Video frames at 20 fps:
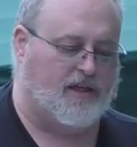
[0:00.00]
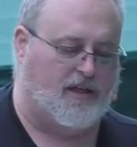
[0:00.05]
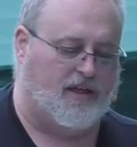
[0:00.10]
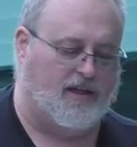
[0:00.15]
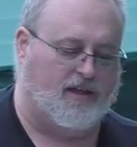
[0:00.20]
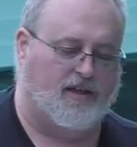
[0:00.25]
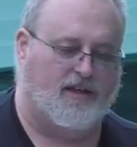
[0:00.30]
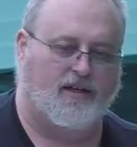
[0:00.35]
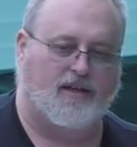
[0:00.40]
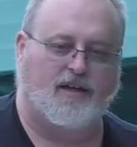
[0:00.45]

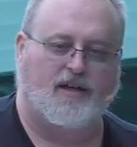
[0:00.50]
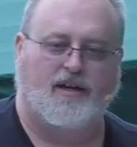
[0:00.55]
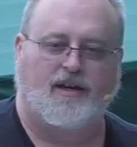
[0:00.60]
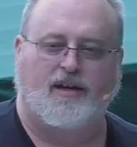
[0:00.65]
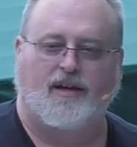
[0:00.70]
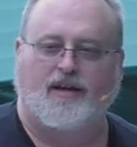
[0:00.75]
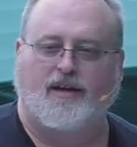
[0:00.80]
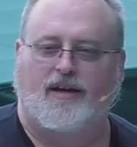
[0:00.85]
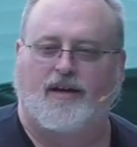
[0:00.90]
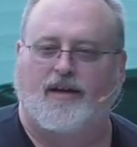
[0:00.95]
Because you see,
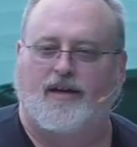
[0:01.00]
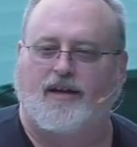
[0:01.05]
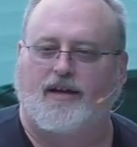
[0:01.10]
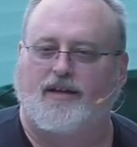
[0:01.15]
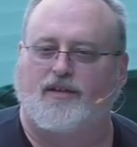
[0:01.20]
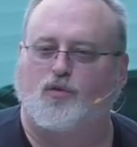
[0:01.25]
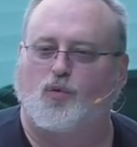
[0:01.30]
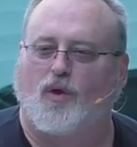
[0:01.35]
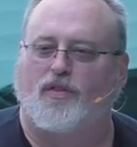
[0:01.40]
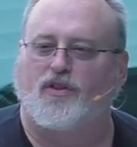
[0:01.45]
the, the
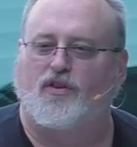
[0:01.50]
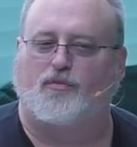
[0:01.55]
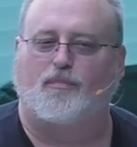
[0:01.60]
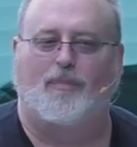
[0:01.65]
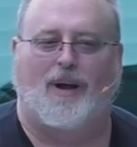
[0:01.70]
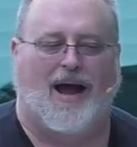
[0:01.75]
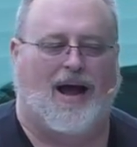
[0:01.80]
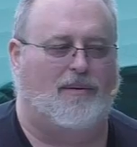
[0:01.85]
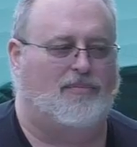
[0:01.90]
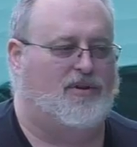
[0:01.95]
Jews thought
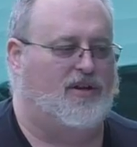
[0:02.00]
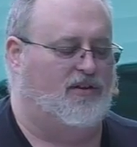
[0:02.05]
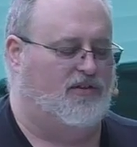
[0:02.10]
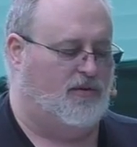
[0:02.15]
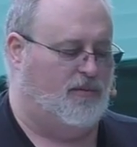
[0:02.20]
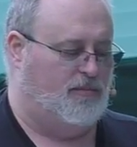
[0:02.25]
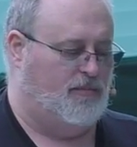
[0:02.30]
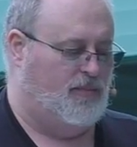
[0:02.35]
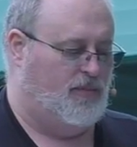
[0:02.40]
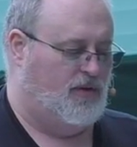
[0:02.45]
of the
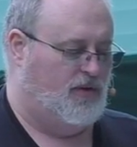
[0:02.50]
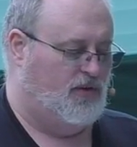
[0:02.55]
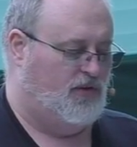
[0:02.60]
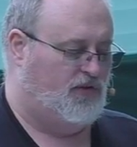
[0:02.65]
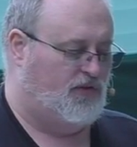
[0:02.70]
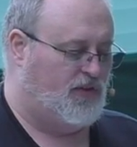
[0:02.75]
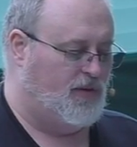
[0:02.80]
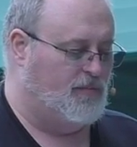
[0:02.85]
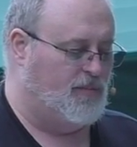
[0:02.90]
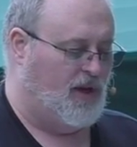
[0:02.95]
Gentiles as
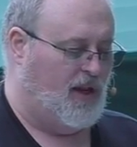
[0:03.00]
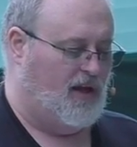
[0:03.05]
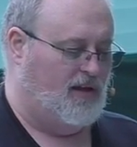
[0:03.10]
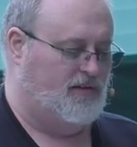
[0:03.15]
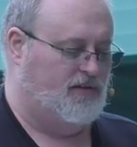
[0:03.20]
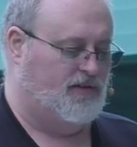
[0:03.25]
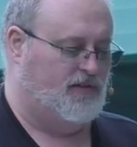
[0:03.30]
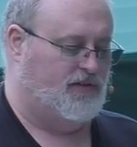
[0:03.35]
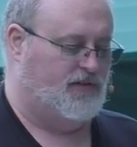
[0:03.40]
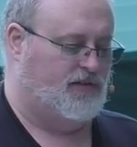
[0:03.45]
needing a
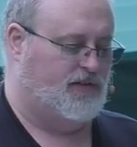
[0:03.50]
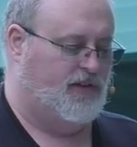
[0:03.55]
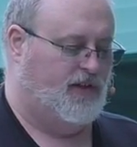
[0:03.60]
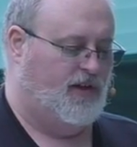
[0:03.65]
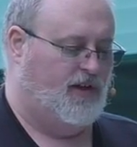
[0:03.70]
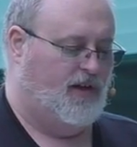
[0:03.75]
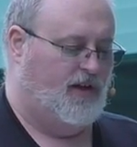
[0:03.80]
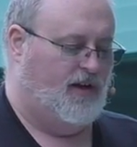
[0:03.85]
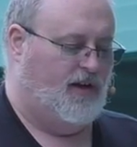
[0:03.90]
new start.